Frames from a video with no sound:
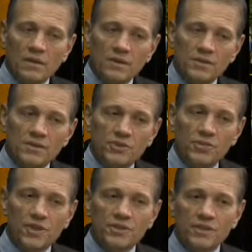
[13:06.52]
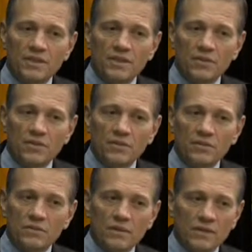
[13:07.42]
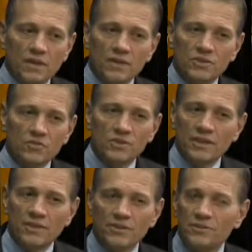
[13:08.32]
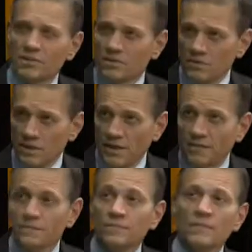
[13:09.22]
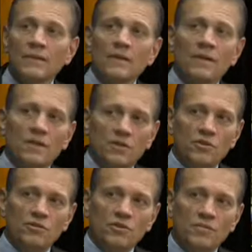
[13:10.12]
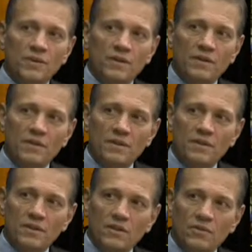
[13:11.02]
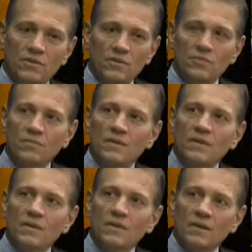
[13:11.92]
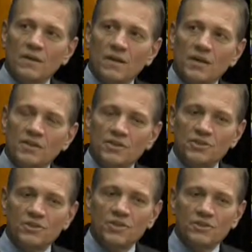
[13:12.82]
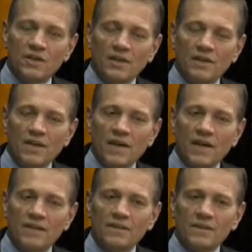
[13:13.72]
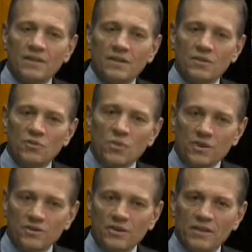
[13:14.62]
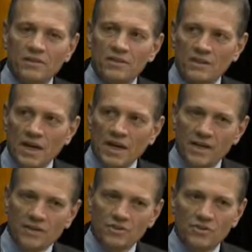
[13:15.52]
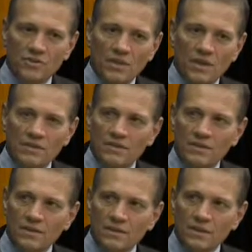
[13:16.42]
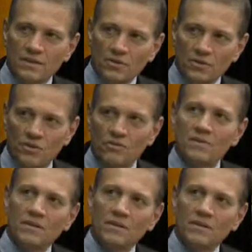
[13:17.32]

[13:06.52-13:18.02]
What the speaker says: situation that occurred, over 10 years ago now, it used to be that you got a situation like that, you rendered it static so that you could